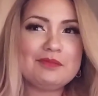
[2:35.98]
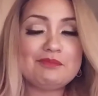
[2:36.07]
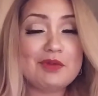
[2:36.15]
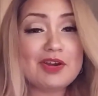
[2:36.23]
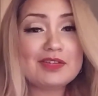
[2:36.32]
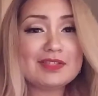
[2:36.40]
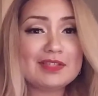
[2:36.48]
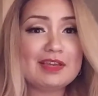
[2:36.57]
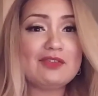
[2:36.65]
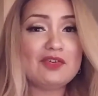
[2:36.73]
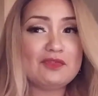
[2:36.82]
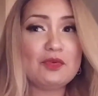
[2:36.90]
mercy
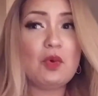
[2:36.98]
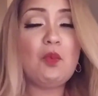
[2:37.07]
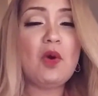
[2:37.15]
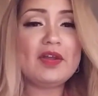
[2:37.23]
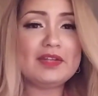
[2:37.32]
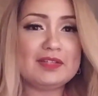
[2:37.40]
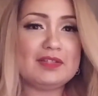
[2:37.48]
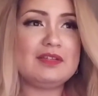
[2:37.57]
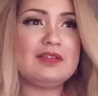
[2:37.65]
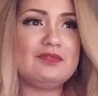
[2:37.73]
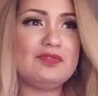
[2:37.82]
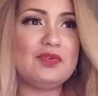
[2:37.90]
or wanted
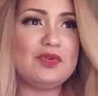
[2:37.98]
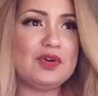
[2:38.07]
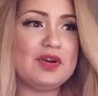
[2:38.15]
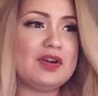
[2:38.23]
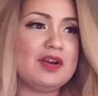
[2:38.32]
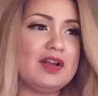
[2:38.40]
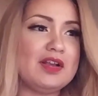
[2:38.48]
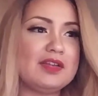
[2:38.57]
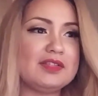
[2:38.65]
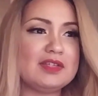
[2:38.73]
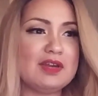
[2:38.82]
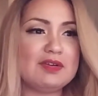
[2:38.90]
for
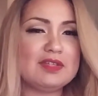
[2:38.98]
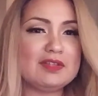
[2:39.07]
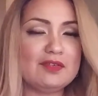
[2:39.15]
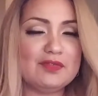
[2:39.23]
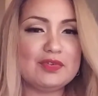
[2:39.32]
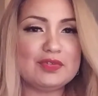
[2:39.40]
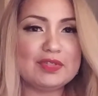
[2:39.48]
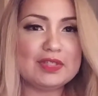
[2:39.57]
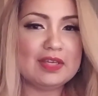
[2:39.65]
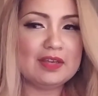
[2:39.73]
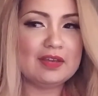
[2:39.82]
Terry Silver's